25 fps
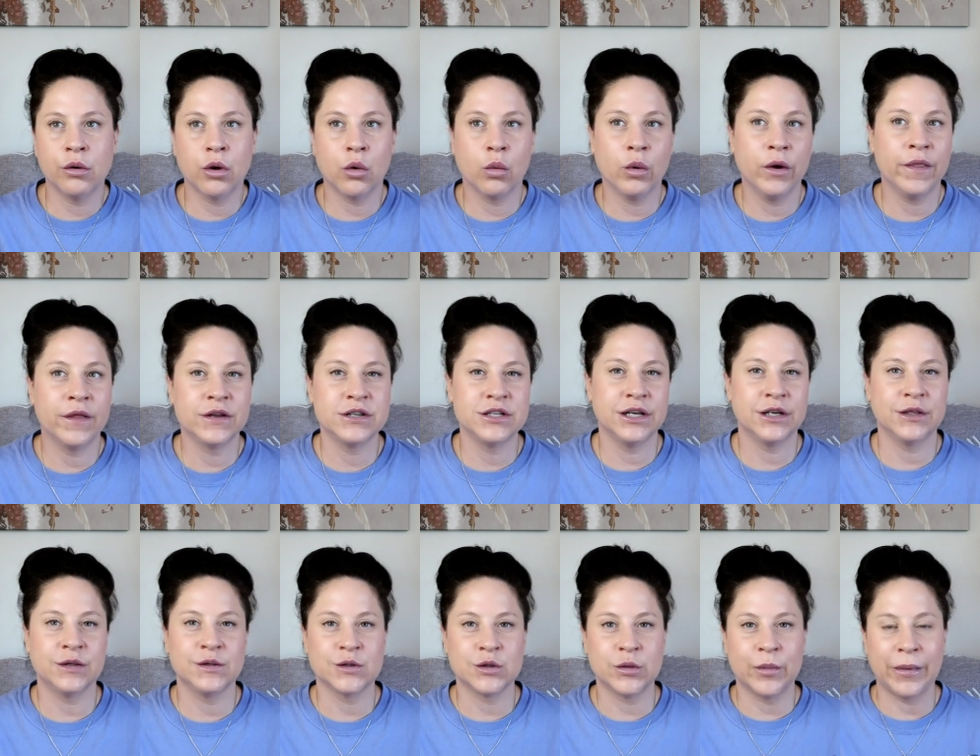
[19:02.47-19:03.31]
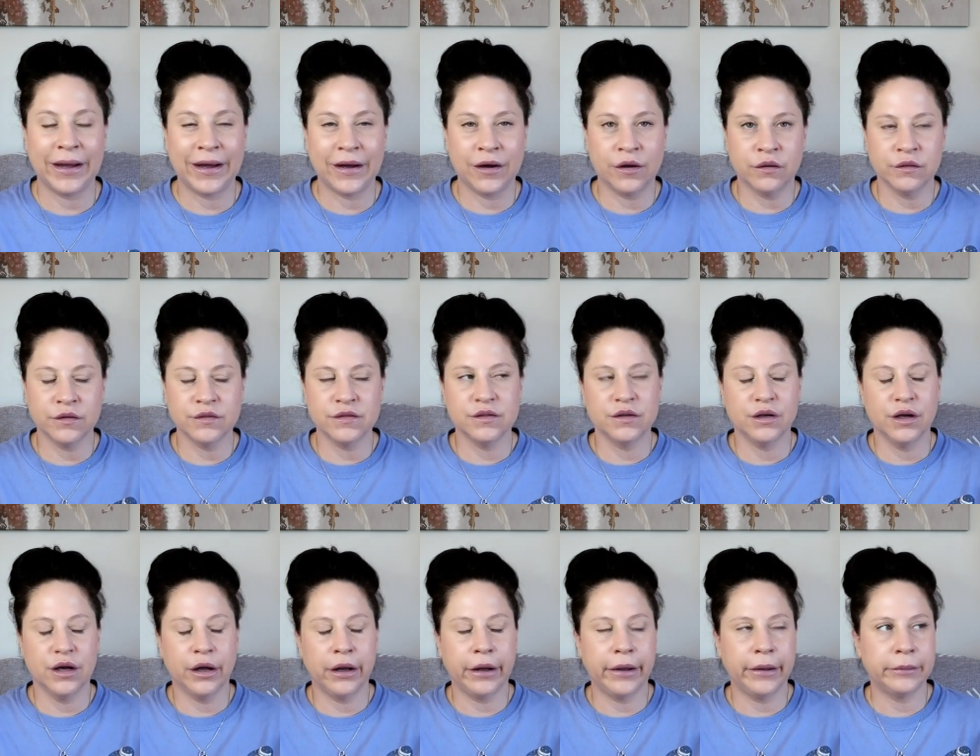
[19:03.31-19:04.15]
or what the channel's about.
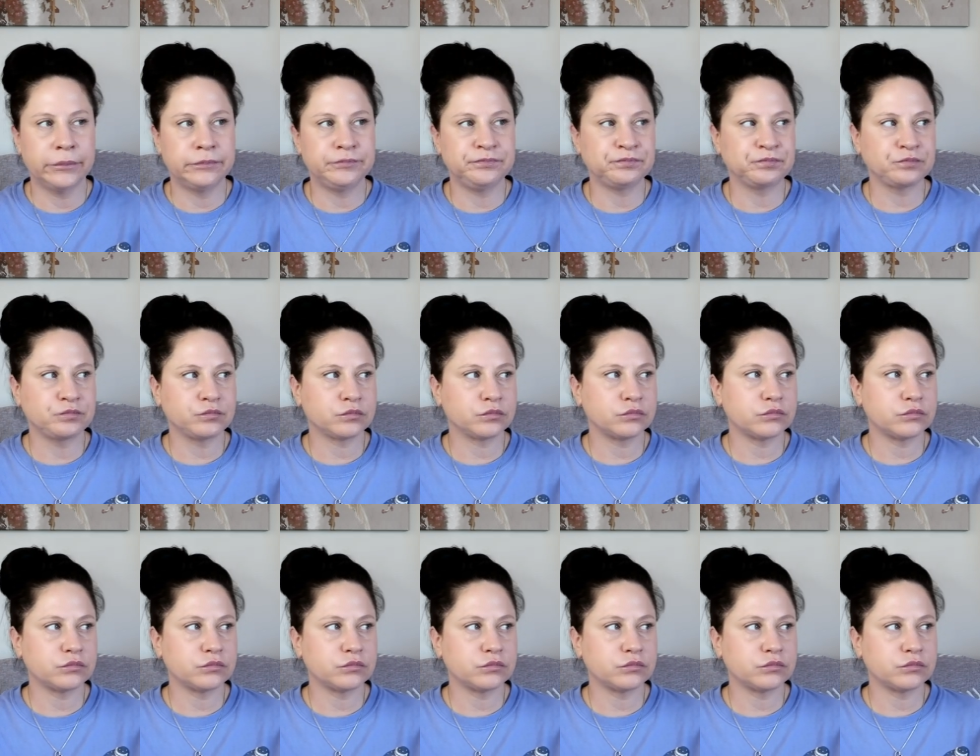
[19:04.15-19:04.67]
Um,